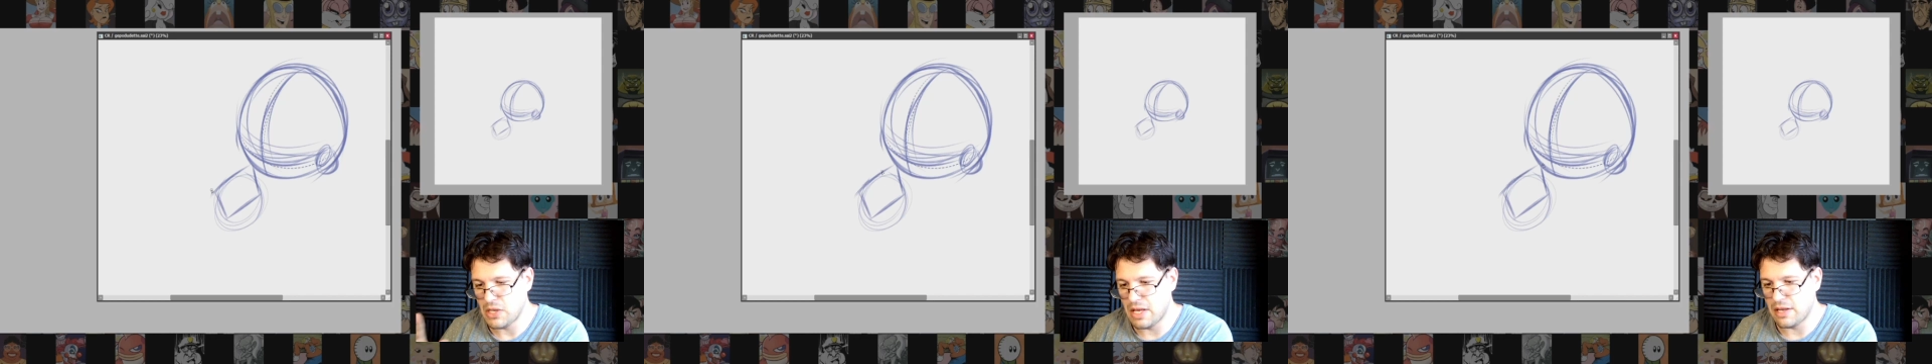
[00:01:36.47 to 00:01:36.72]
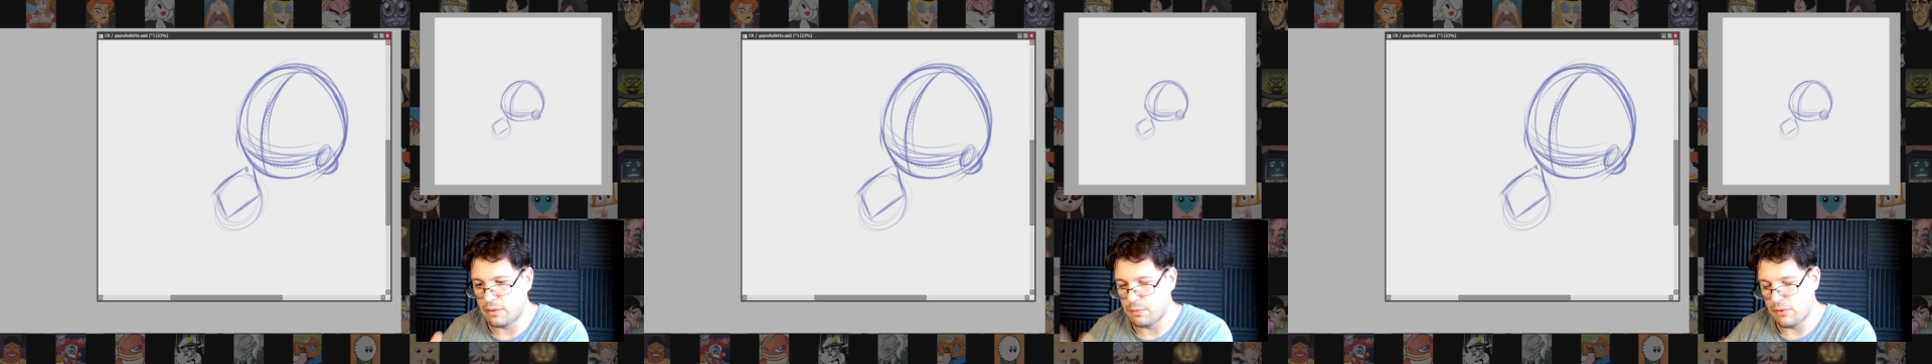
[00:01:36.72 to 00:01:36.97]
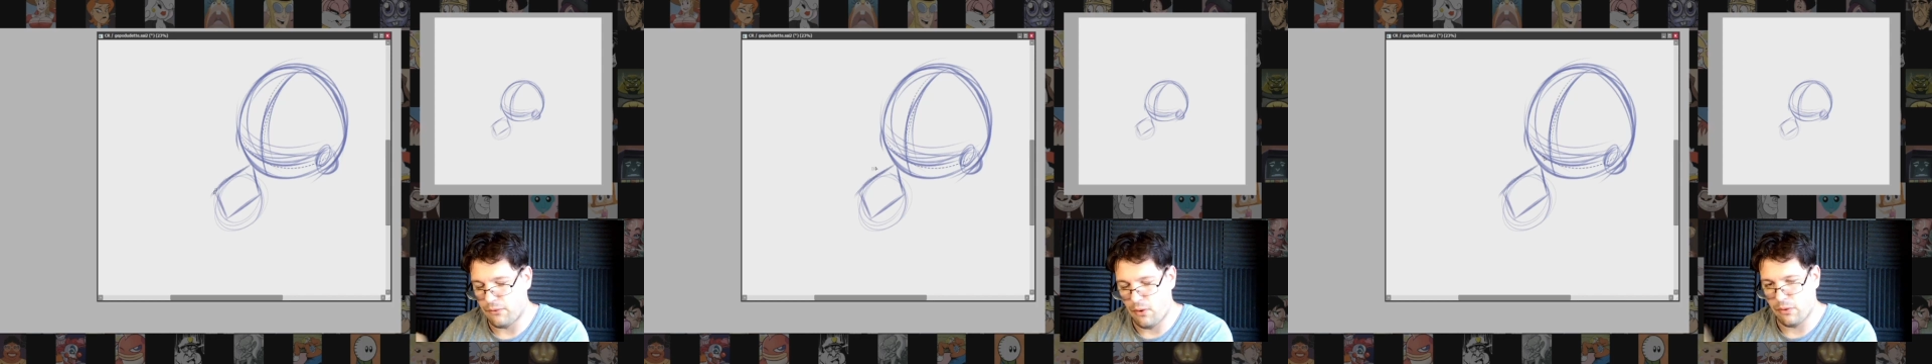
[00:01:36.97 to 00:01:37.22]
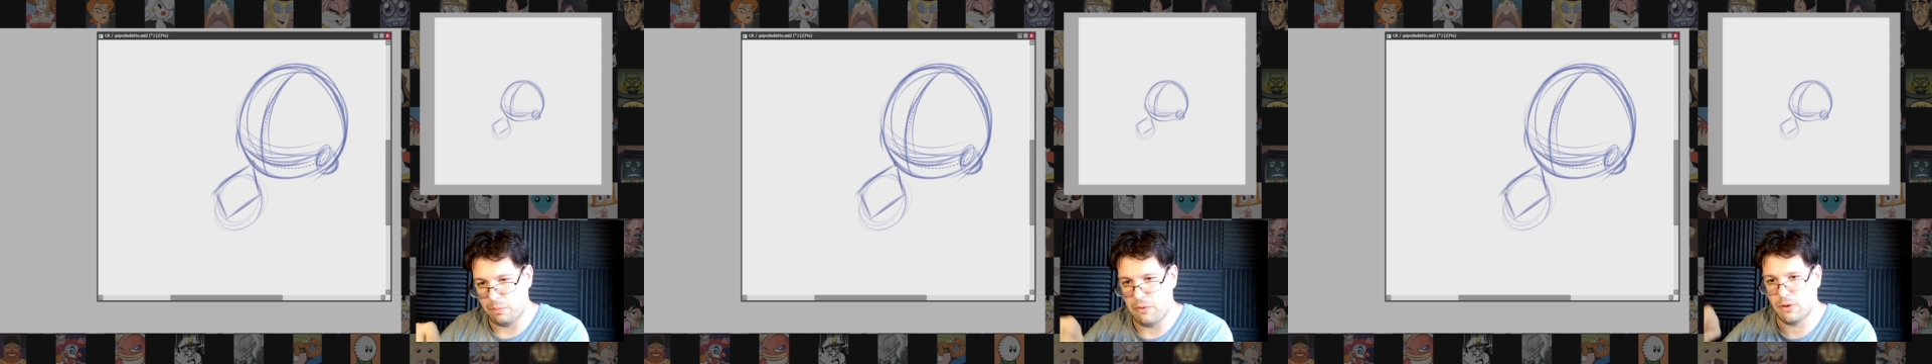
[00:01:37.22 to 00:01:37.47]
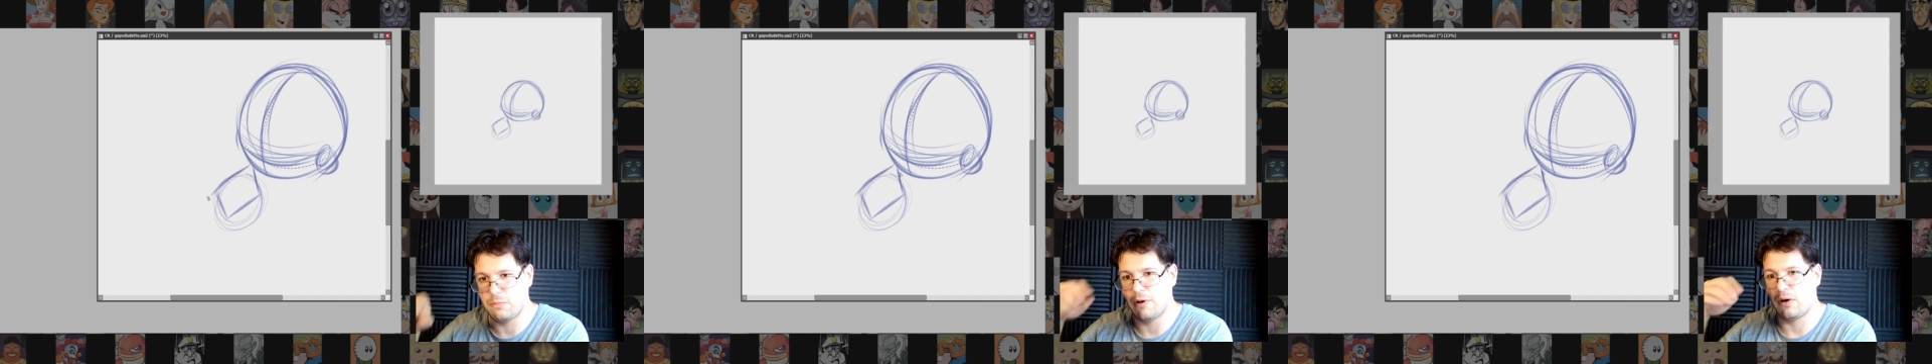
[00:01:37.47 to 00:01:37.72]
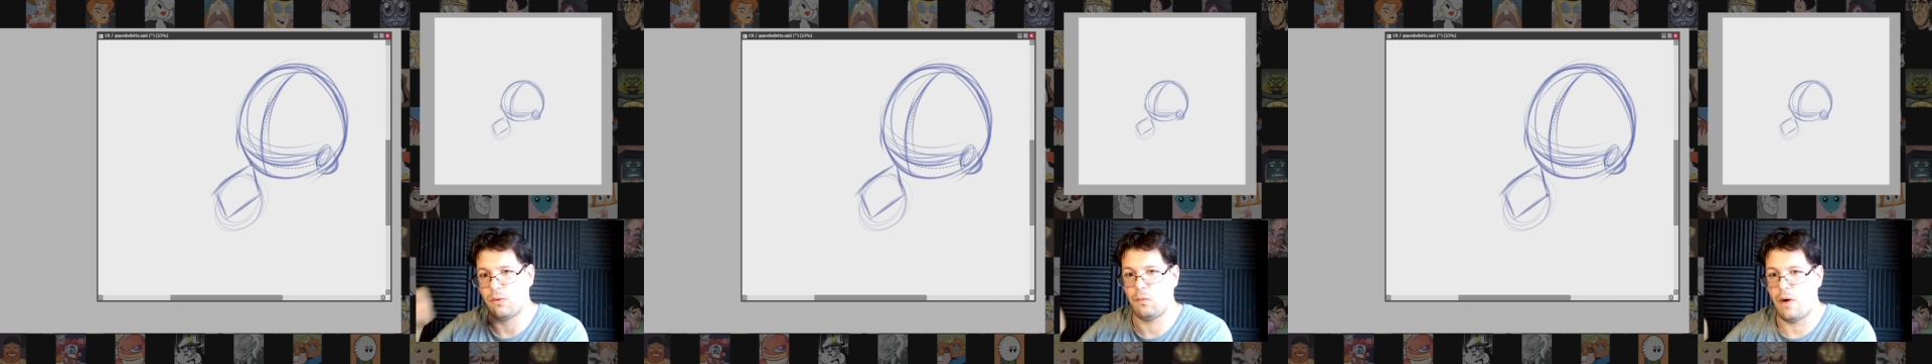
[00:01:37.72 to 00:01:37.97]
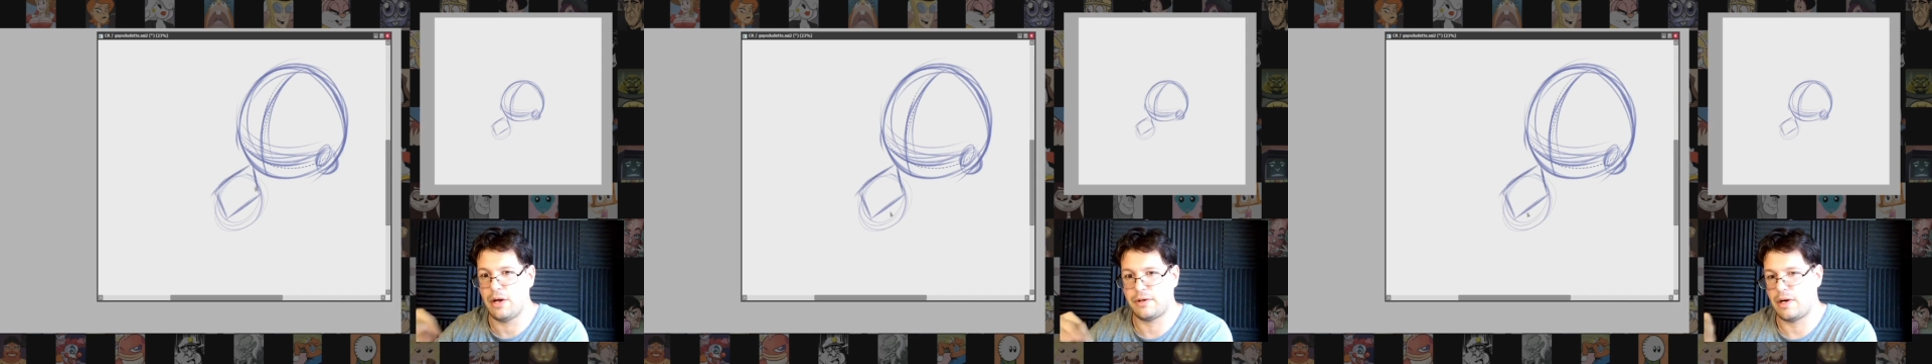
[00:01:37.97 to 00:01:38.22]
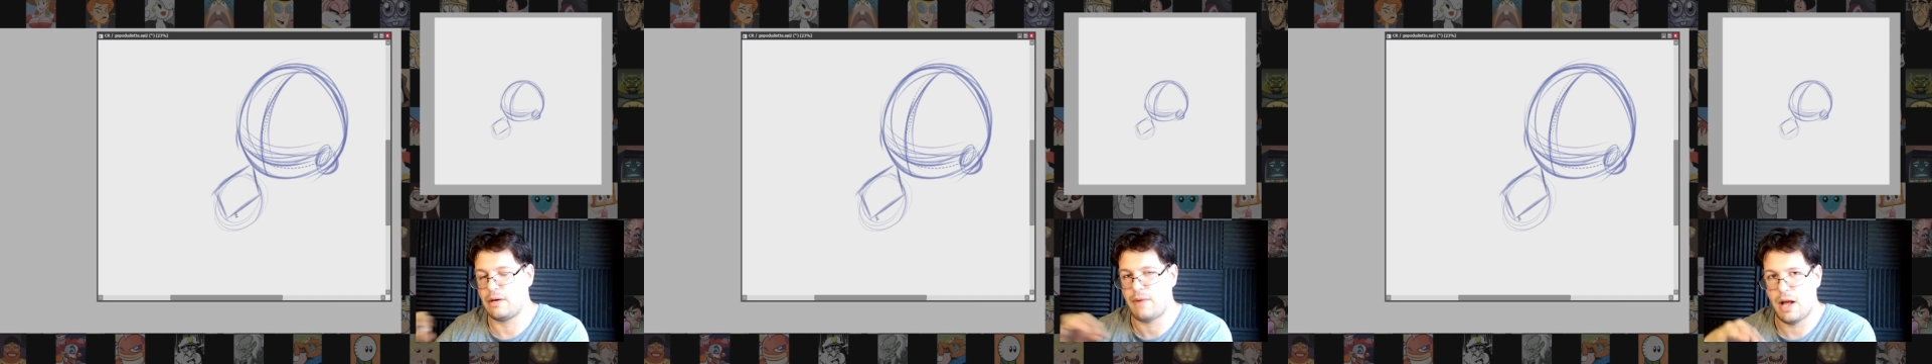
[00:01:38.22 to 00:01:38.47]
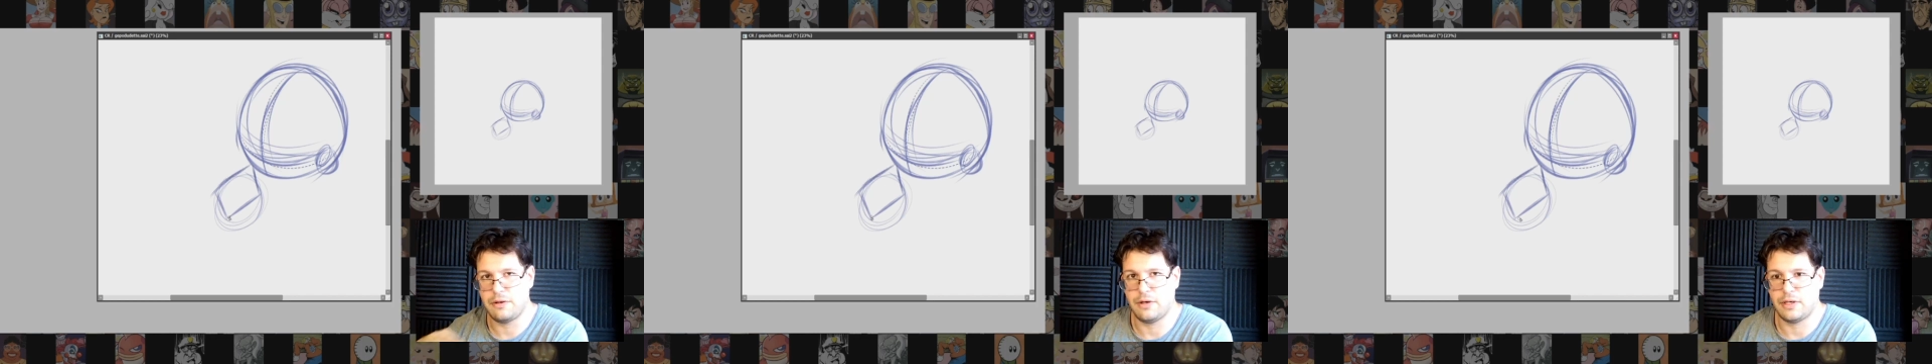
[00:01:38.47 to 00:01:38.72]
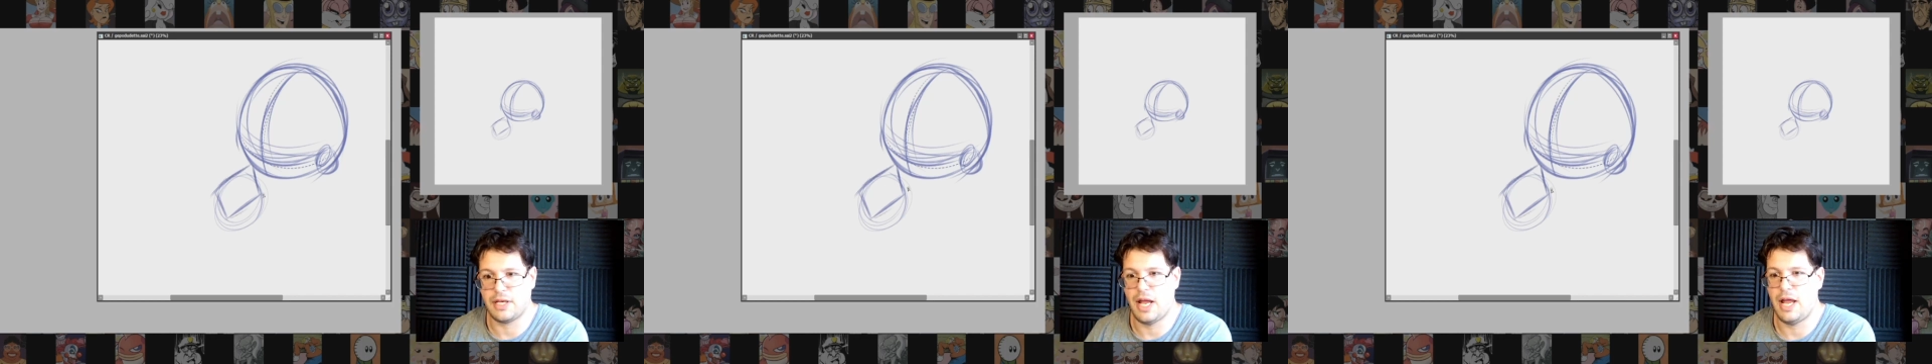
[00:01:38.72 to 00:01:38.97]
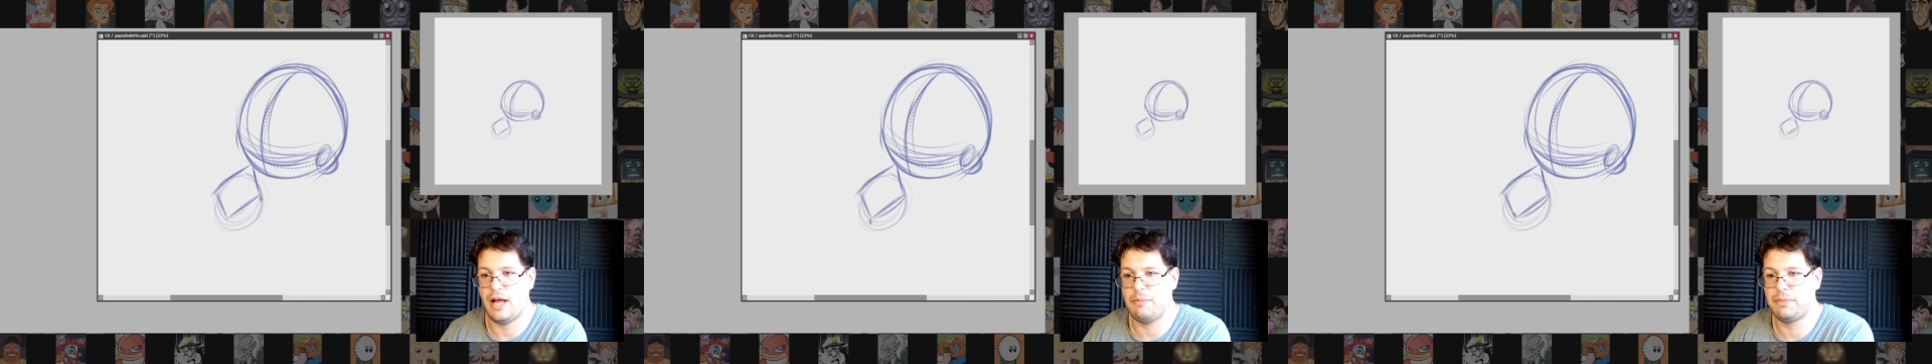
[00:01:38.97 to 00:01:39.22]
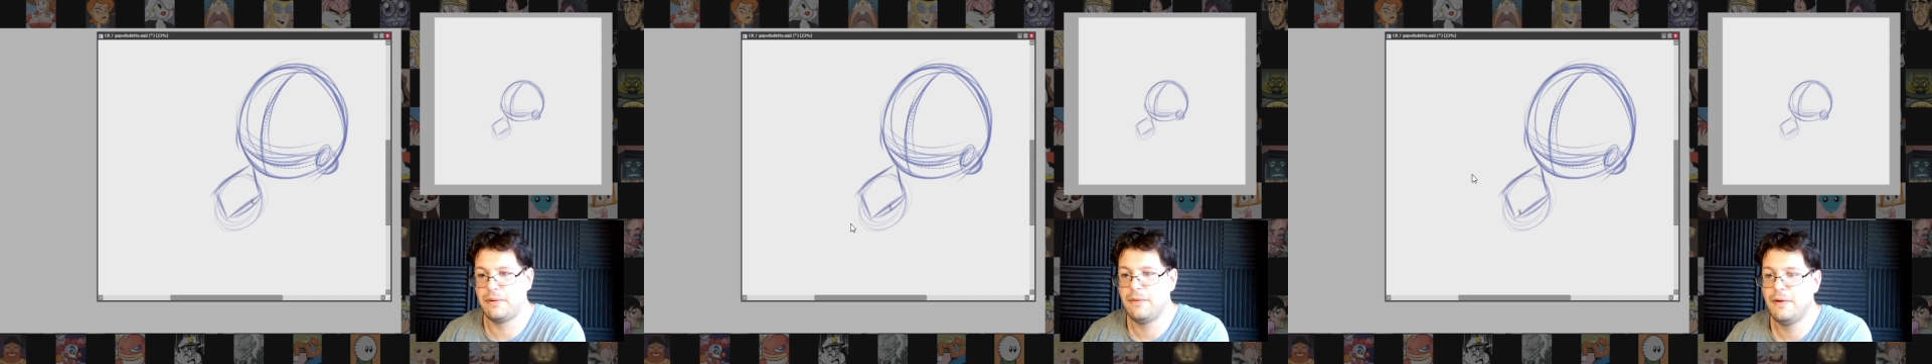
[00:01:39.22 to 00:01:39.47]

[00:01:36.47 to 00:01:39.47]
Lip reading: you know, where all the Pokemon are wandering around your camp